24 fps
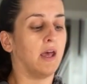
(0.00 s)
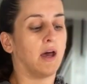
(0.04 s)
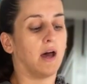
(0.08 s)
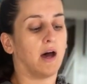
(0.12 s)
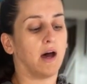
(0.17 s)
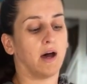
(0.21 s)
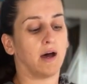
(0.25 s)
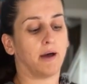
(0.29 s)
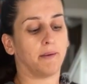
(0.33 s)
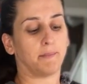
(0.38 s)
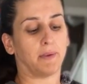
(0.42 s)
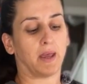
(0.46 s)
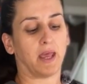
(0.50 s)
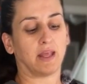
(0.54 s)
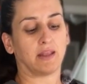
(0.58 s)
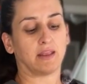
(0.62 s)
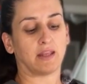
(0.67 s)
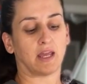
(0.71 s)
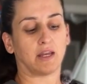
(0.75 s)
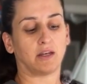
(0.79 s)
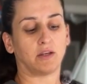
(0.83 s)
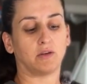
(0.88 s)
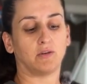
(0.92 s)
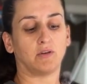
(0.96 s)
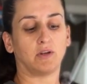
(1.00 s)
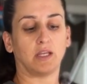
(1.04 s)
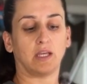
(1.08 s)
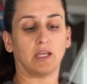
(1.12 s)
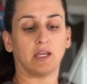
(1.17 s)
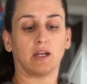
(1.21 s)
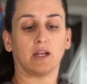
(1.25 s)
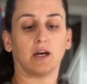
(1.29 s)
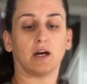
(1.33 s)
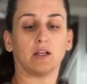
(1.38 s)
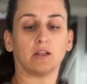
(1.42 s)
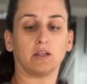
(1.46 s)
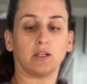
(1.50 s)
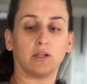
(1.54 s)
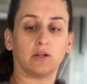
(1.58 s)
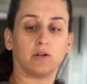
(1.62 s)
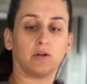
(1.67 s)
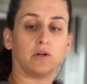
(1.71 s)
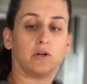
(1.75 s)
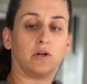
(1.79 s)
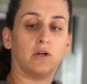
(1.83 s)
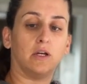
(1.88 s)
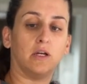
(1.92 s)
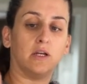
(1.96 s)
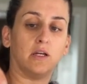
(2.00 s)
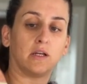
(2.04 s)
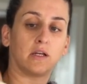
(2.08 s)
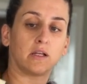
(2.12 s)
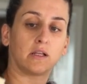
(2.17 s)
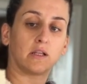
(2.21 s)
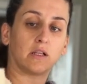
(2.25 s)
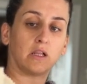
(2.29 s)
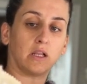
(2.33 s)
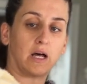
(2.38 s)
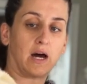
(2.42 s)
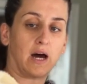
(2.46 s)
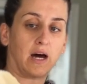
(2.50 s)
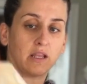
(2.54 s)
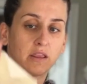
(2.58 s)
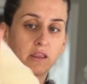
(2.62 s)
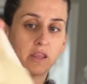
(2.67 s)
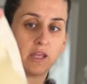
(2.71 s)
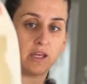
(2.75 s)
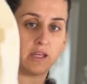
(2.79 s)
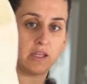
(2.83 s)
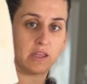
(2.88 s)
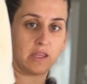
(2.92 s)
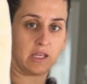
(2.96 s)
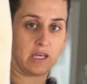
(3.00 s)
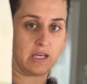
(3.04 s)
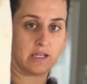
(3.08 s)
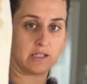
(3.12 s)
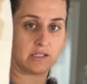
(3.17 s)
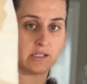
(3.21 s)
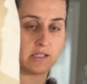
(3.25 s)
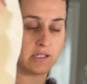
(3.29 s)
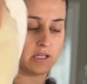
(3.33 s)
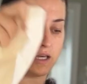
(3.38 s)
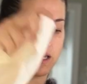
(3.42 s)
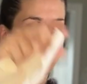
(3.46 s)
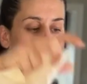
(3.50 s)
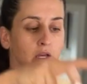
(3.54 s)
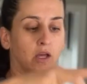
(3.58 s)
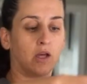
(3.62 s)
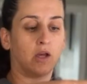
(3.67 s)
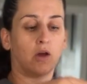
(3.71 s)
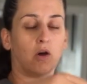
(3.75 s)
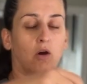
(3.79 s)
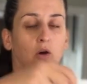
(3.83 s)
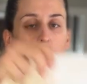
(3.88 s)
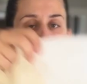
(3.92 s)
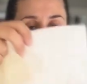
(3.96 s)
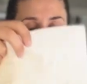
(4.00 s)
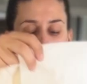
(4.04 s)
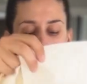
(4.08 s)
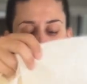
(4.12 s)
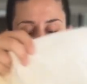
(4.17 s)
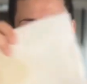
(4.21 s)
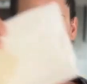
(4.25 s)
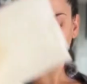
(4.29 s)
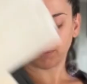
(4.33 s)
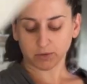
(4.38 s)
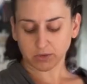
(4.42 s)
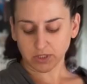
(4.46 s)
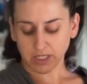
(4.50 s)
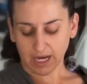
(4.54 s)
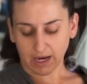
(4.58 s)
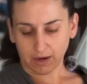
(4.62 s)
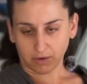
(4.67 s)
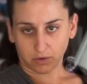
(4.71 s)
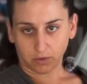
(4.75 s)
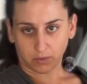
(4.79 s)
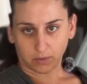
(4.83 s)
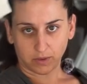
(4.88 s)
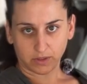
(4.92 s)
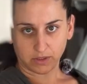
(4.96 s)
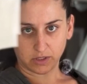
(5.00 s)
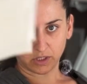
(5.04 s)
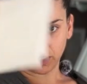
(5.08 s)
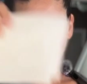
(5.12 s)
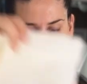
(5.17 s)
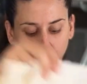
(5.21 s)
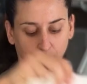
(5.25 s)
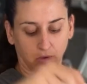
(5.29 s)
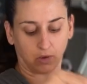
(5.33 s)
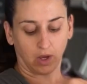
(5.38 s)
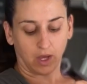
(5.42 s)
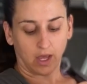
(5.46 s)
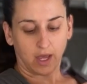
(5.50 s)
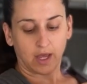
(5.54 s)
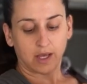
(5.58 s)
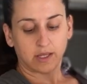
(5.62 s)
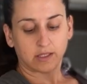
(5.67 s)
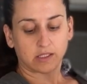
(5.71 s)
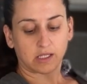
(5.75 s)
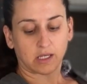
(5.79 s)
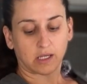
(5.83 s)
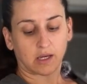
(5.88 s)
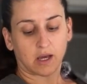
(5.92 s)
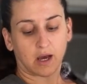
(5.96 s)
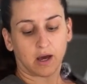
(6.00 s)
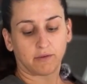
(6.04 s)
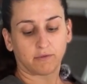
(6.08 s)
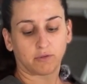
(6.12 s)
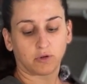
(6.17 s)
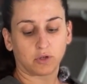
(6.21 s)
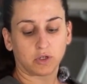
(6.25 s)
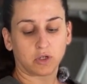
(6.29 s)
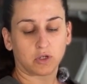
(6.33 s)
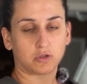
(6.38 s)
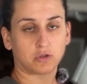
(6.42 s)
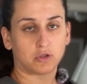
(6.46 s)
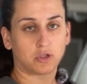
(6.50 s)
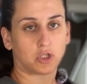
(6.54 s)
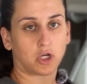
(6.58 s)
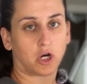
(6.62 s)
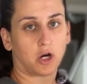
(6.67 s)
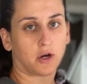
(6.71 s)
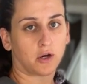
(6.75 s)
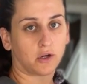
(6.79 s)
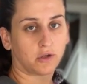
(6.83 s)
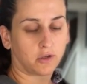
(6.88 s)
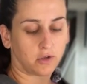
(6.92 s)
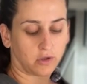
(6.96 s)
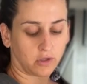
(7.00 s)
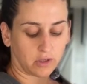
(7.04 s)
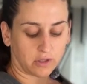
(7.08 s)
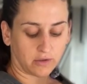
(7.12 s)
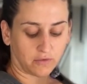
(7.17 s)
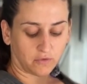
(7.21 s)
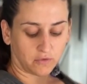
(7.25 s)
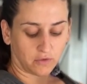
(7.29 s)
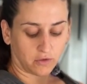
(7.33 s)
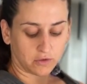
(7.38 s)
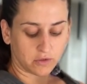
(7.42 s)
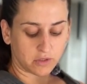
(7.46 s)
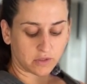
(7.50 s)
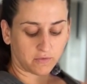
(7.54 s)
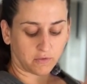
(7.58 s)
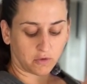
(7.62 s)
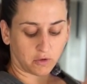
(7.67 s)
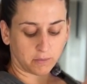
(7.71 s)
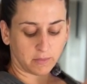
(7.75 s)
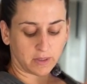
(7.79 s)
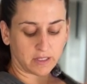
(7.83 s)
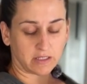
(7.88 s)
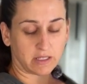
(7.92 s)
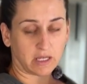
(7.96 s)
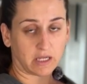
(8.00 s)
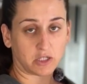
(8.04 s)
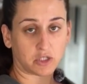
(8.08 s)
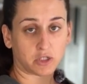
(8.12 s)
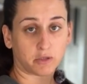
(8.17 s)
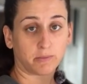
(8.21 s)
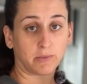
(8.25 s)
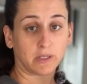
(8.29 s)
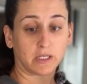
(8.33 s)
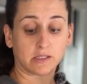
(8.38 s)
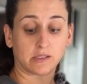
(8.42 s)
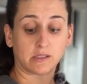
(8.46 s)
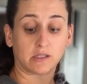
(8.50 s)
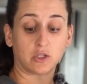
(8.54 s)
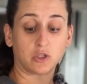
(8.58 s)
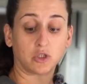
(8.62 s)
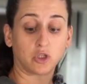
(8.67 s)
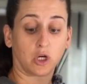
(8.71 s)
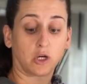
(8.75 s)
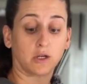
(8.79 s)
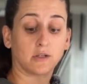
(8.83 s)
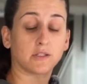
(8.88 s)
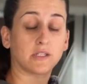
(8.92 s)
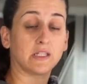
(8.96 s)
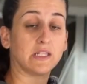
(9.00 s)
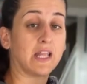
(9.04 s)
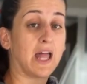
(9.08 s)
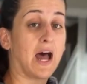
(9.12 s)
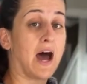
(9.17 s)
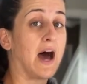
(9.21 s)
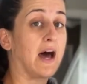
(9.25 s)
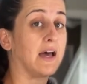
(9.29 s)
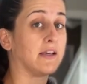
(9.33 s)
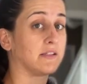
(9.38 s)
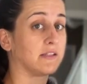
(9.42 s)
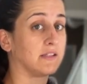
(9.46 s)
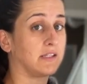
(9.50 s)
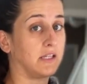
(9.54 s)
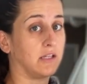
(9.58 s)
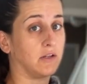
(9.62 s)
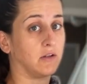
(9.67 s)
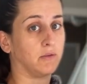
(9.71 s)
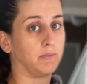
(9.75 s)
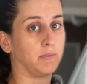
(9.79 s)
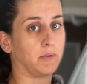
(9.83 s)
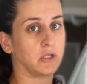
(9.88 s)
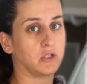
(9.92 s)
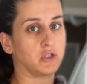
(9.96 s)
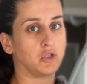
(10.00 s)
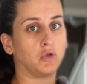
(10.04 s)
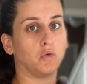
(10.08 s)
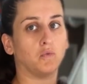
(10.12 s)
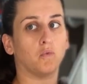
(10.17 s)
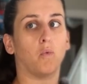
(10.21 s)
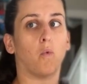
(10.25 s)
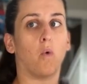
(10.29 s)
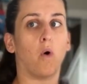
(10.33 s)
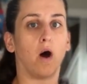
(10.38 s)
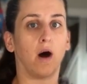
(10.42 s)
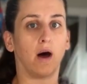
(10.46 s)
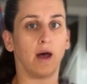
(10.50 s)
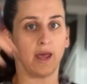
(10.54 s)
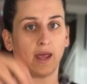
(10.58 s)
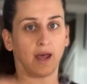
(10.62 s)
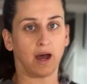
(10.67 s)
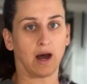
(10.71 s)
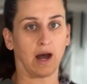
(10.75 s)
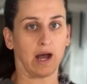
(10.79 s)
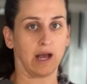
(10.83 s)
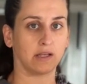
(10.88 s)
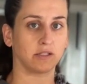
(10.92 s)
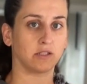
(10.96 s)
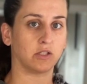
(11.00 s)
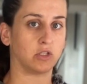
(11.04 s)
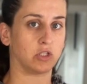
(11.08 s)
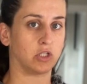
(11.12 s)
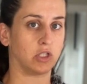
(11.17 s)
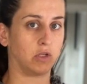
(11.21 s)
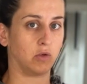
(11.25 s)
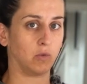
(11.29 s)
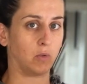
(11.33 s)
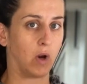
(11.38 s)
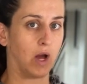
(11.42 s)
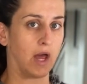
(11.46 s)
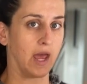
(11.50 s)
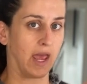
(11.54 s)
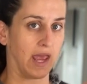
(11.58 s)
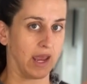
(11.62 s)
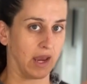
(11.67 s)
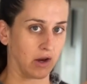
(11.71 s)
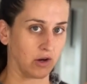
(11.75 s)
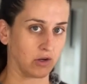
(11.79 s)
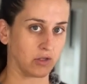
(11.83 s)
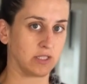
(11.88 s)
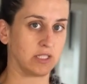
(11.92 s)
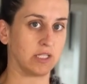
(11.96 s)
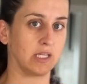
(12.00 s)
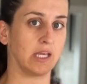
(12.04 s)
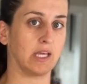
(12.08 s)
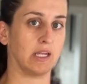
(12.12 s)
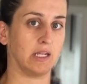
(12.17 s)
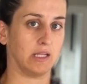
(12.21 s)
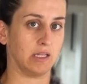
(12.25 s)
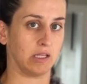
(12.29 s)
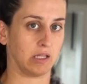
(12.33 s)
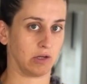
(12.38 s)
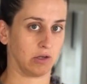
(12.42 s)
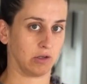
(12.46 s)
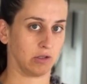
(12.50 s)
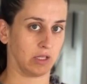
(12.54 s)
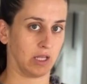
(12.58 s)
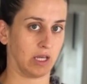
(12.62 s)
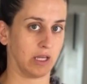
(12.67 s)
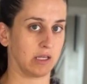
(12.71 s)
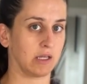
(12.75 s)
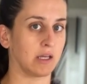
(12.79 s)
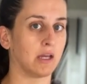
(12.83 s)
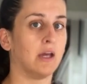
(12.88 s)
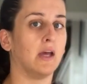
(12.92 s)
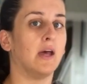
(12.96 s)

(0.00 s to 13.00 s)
And then you need a little cloth like this, or a paper towel will do, to cover your jar during the first fermentation, because the jar is not sealed, because you want oxygen, you want air to get in there and like